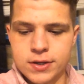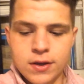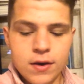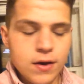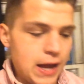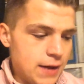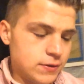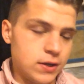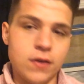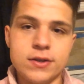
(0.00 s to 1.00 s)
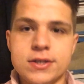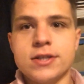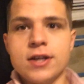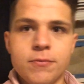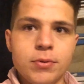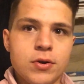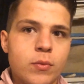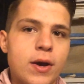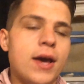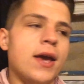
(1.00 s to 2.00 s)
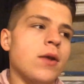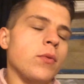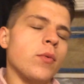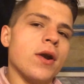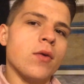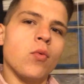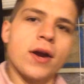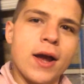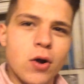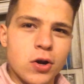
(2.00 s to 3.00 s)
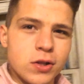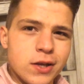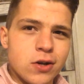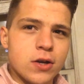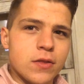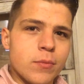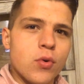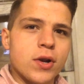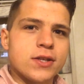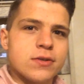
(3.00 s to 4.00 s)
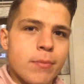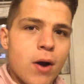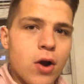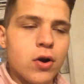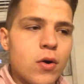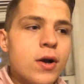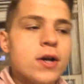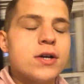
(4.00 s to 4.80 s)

and I have to get all this stuff put away, and we wanna work out earlier in the morning tomorrow,